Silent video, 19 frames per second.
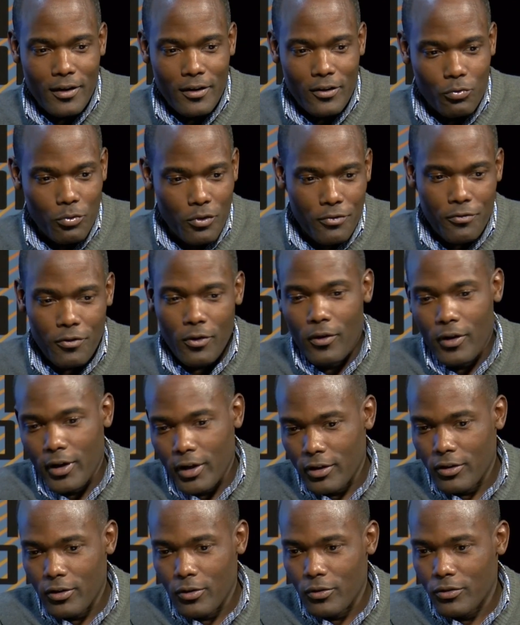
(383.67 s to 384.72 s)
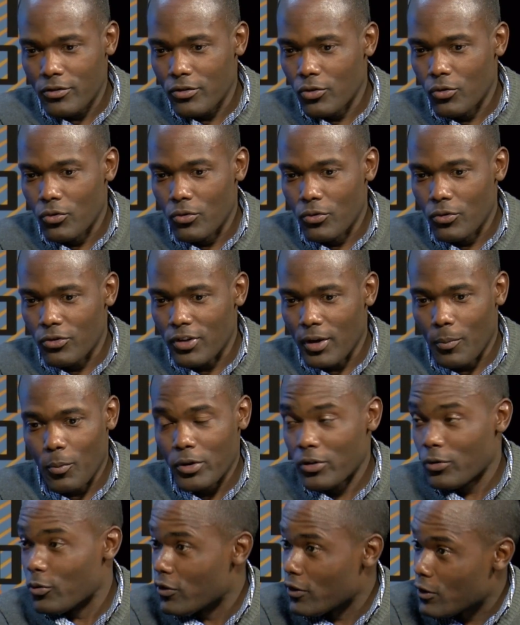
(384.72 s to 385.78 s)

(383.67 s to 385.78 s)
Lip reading: is referring you to someone who's a